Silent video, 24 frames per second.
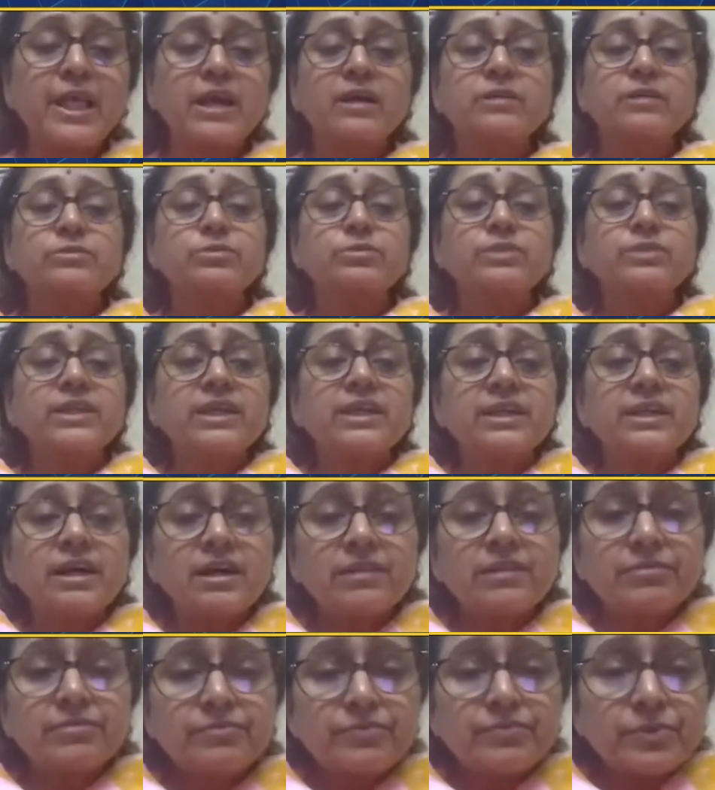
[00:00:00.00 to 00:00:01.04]
So there
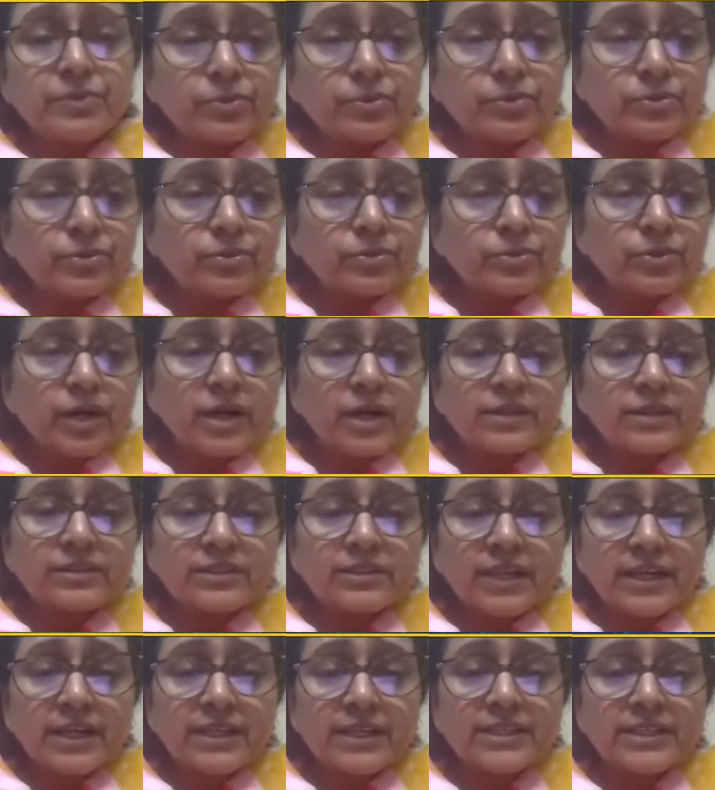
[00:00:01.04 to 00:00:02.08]
are few
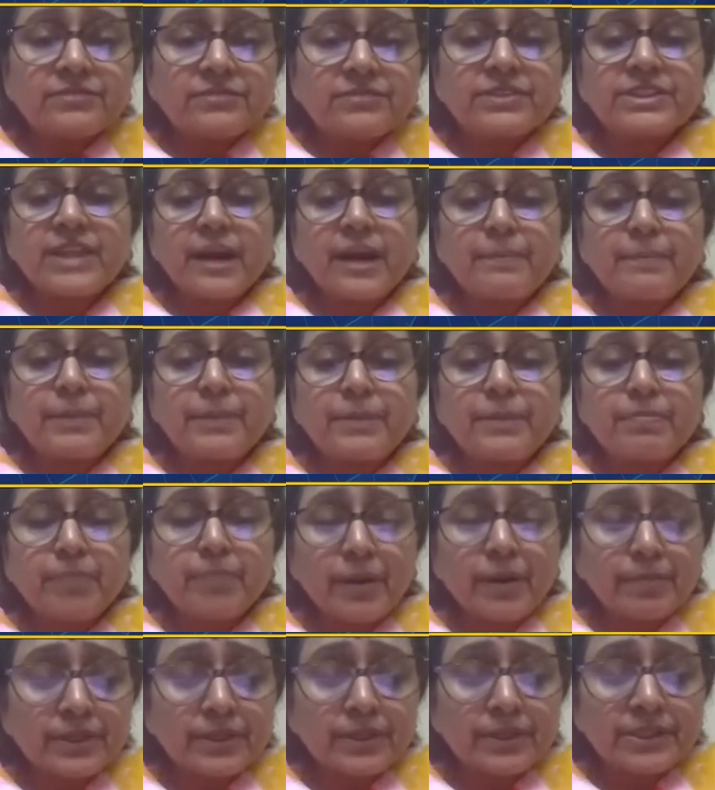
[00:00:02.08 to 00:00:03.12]
studies which have been
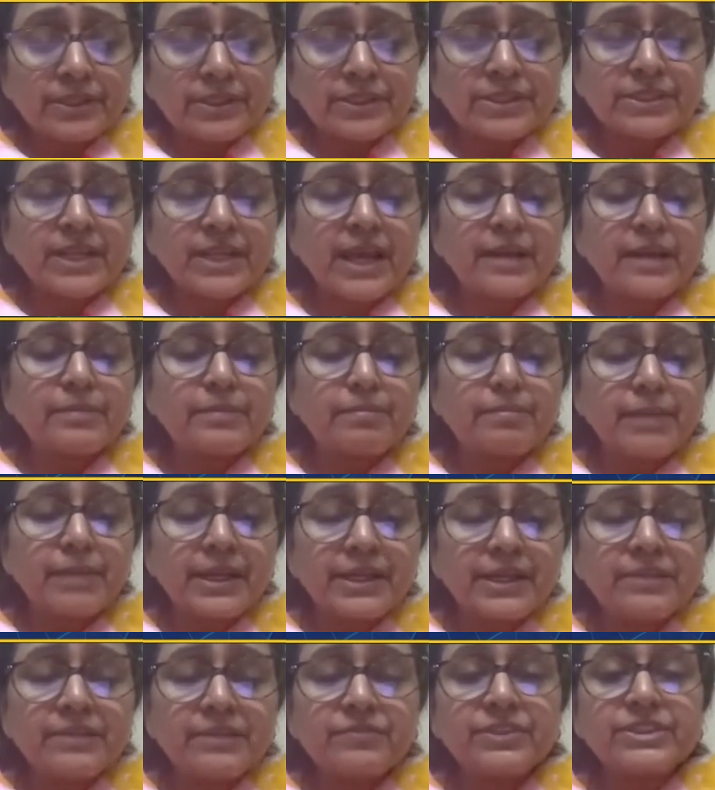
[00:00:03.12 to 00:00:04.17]
published and
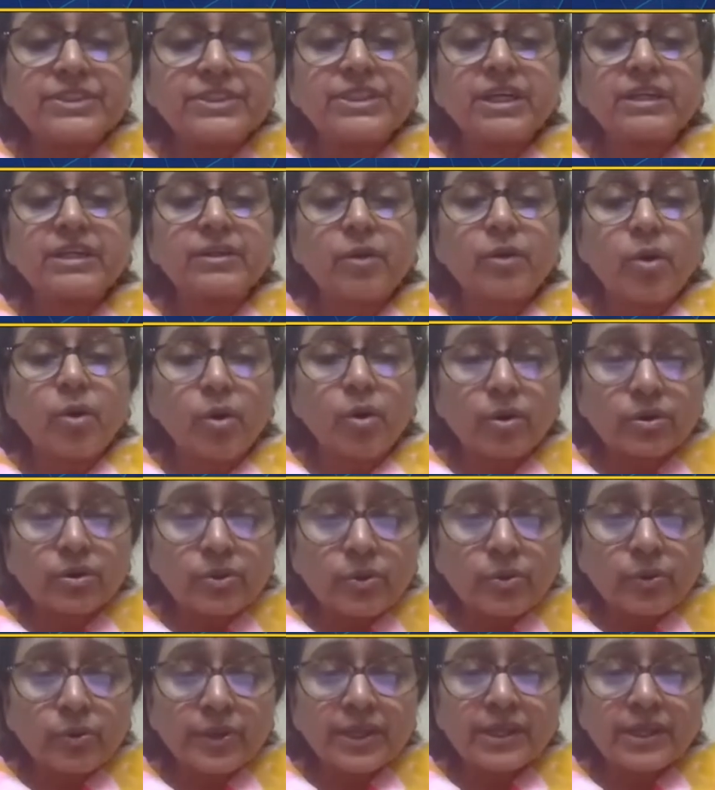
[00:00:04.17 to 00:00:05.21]
many which are
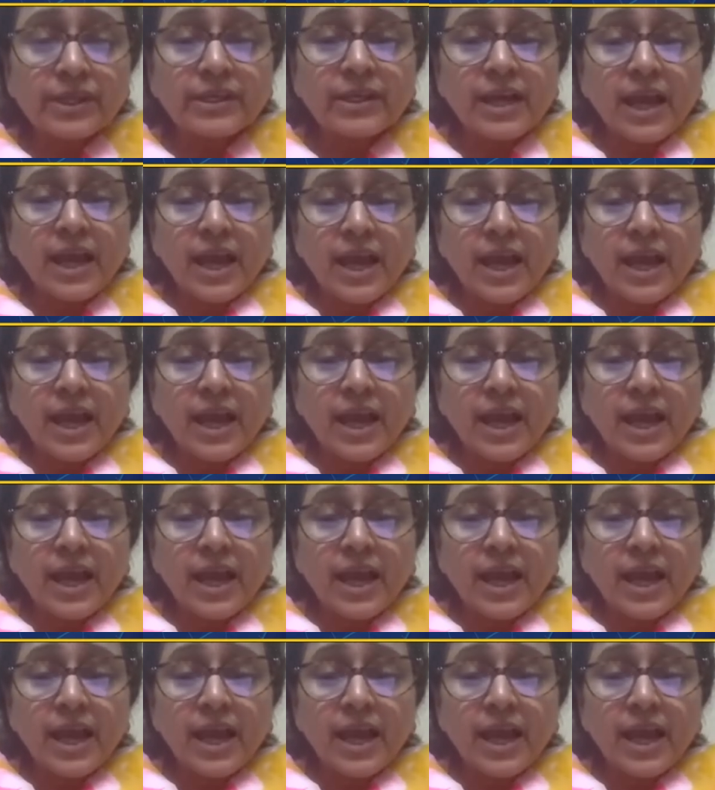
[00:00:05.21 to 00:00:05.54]
ongoing,